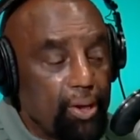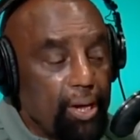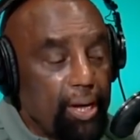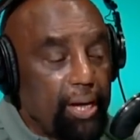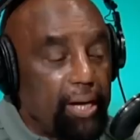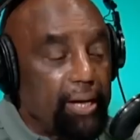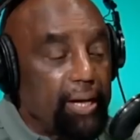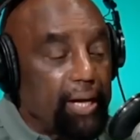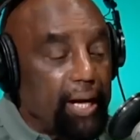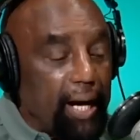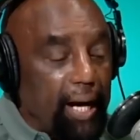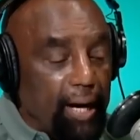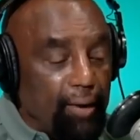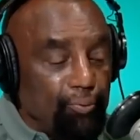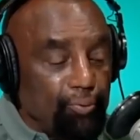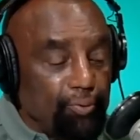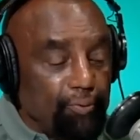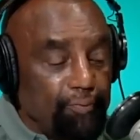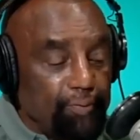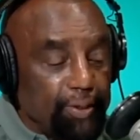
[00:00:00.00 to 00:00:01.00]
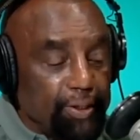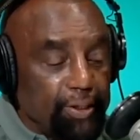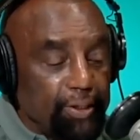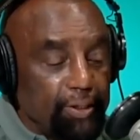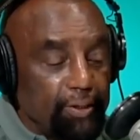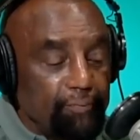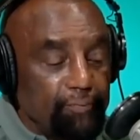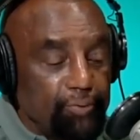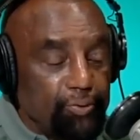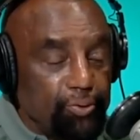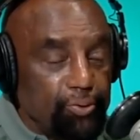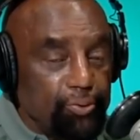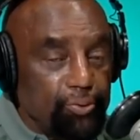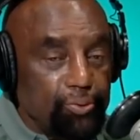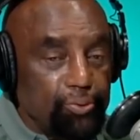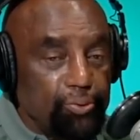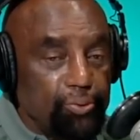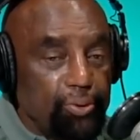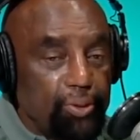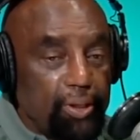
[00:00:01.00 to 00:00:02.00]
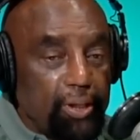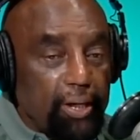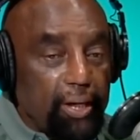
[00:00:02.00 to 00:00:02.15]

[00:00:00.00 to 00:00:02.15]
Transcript: And God will forgive you,